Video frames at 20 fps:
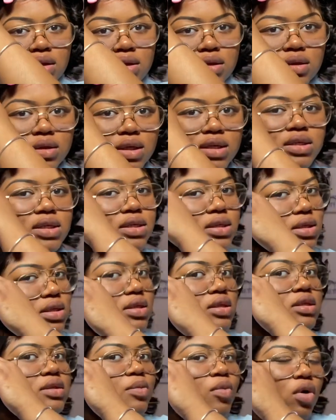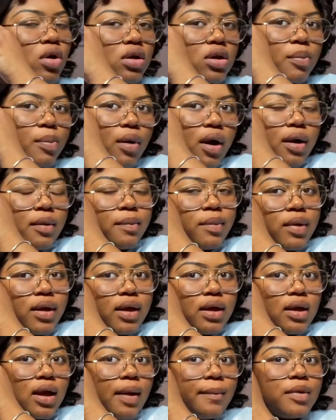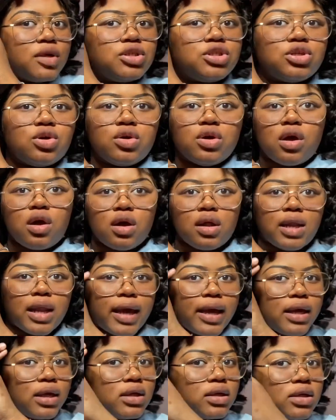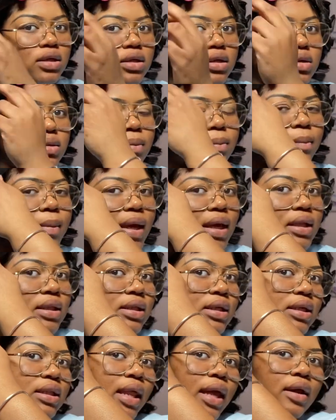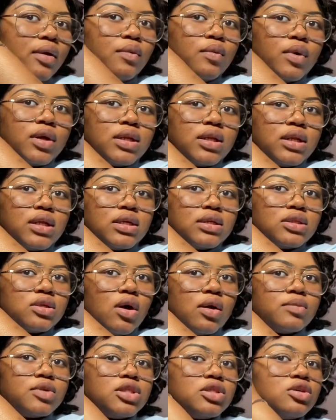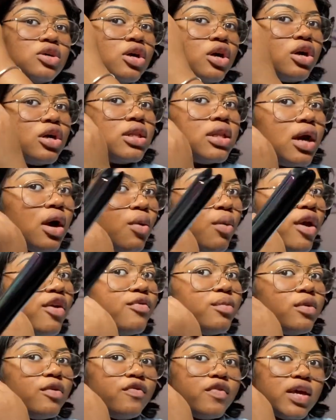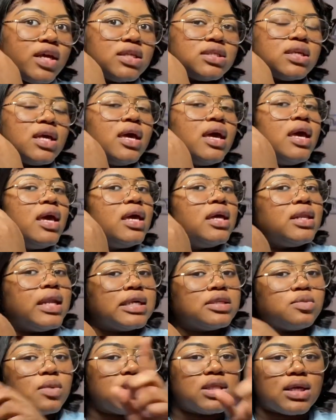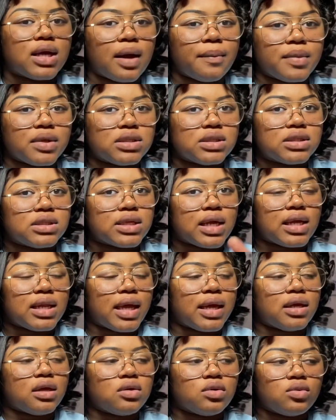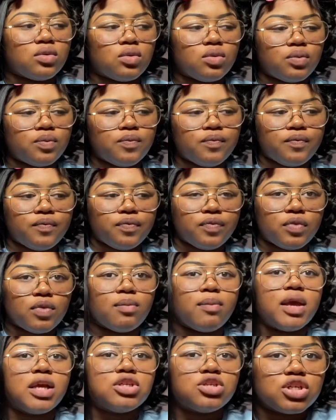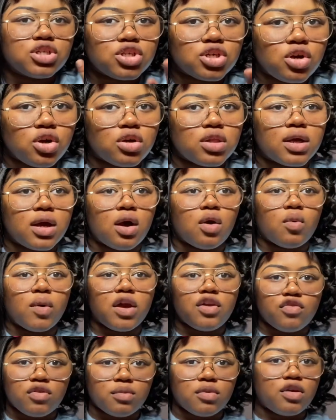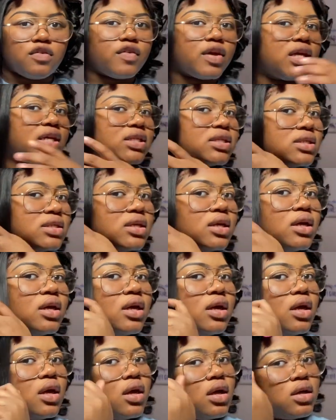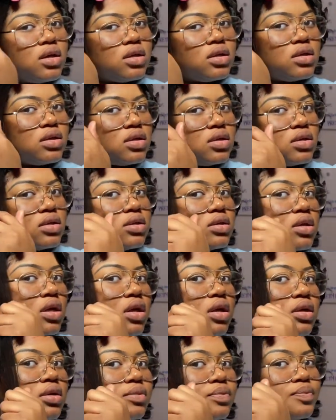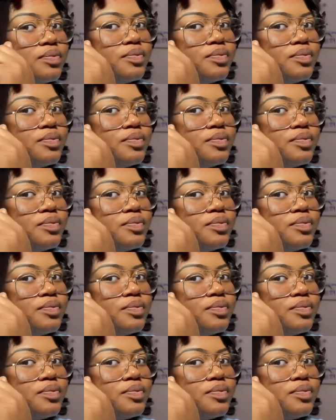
this is a smaller part, but I'm gonna show y'all like mainly like what it is. So I'm still curling away from the face. That's one thing I meant to say, like make sure that you're curling away from your face. So